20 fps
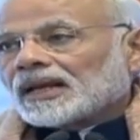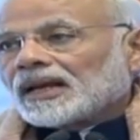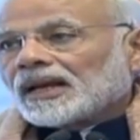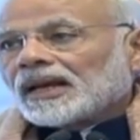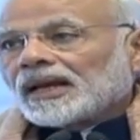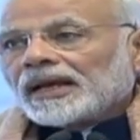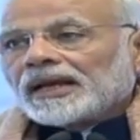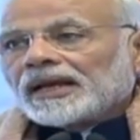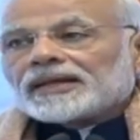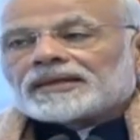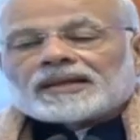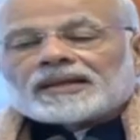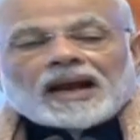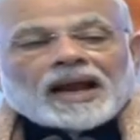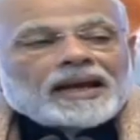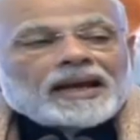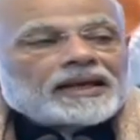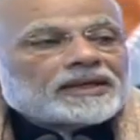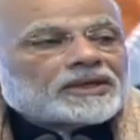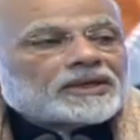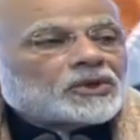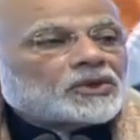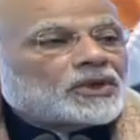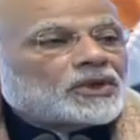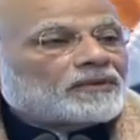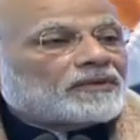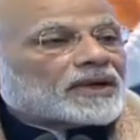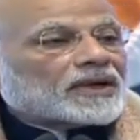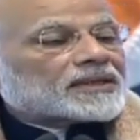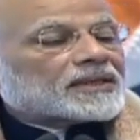Israel is
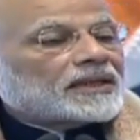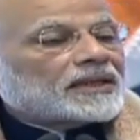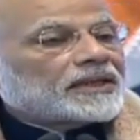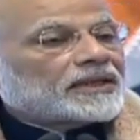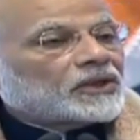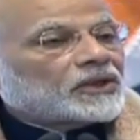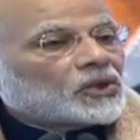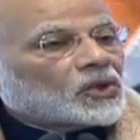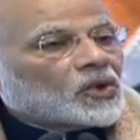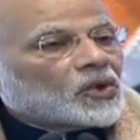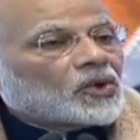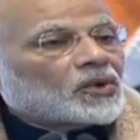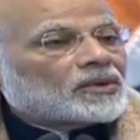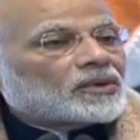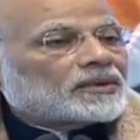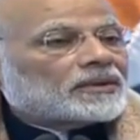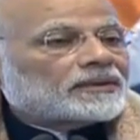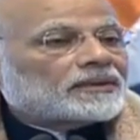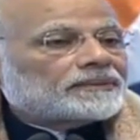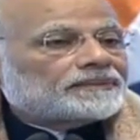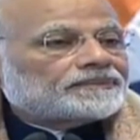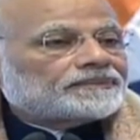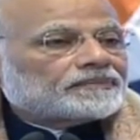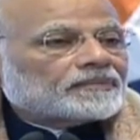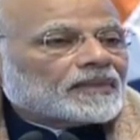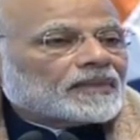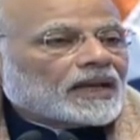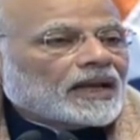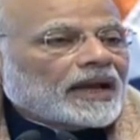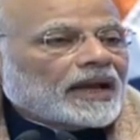universally known
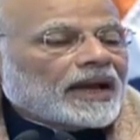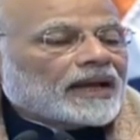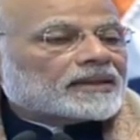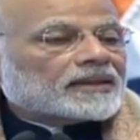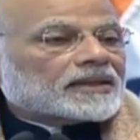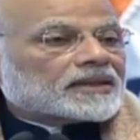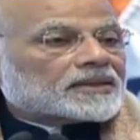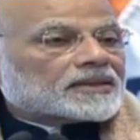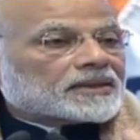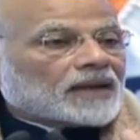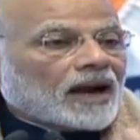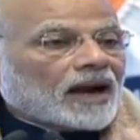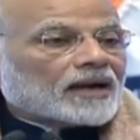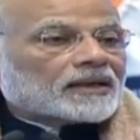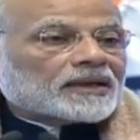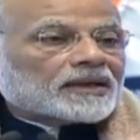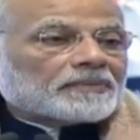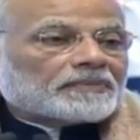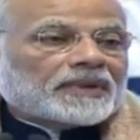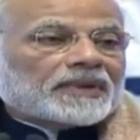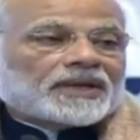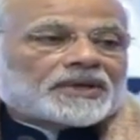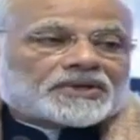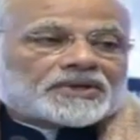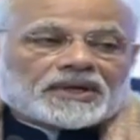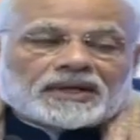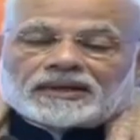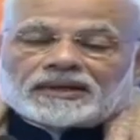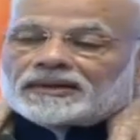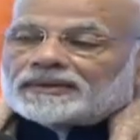as a startup
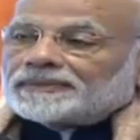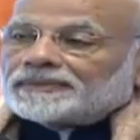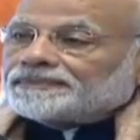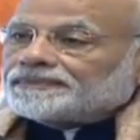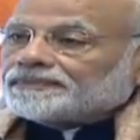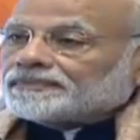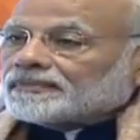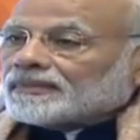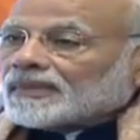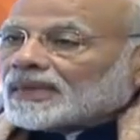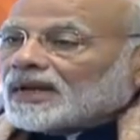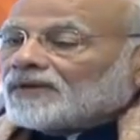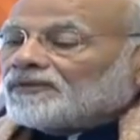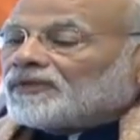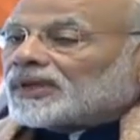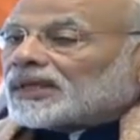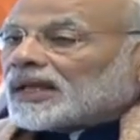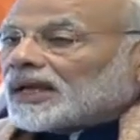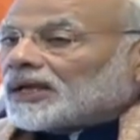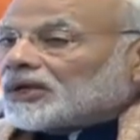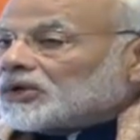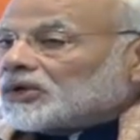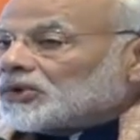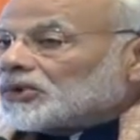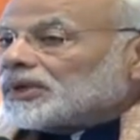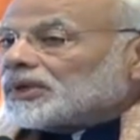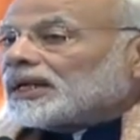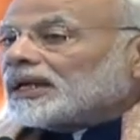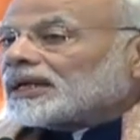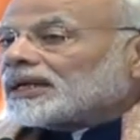nation with a
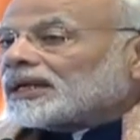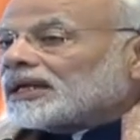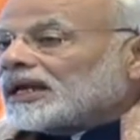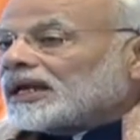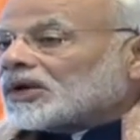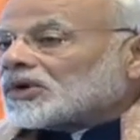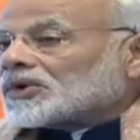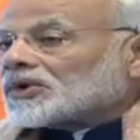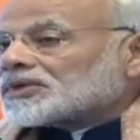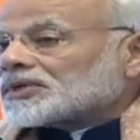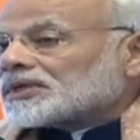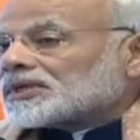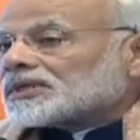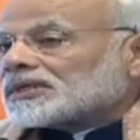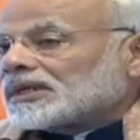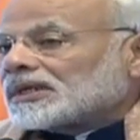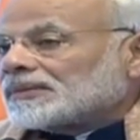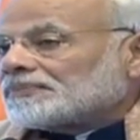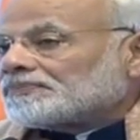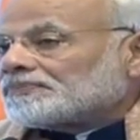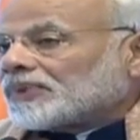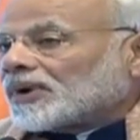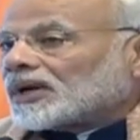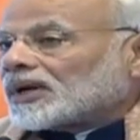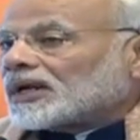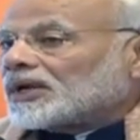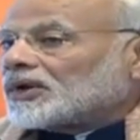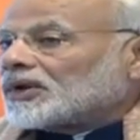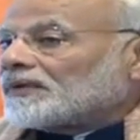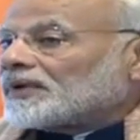unique ecosystem for
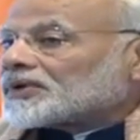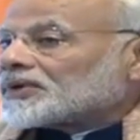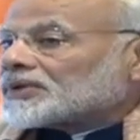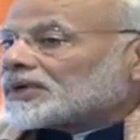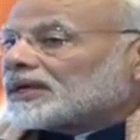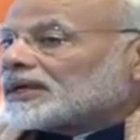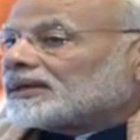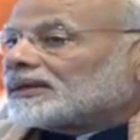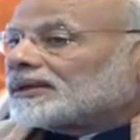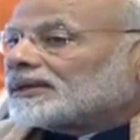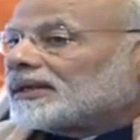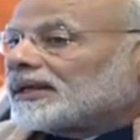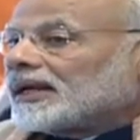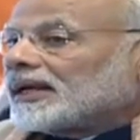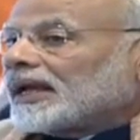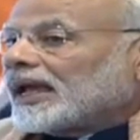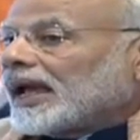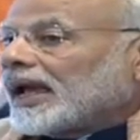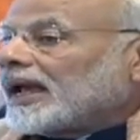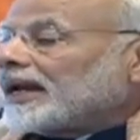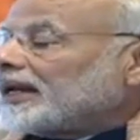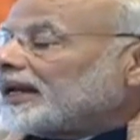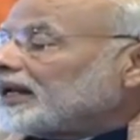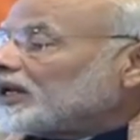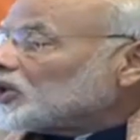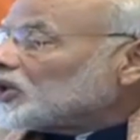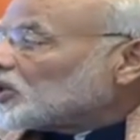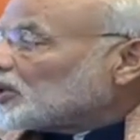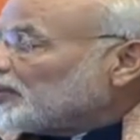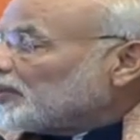innovation and
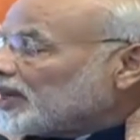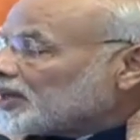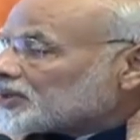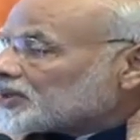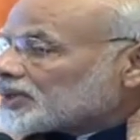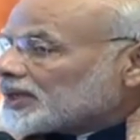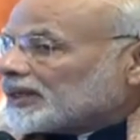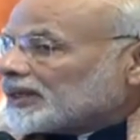incubation.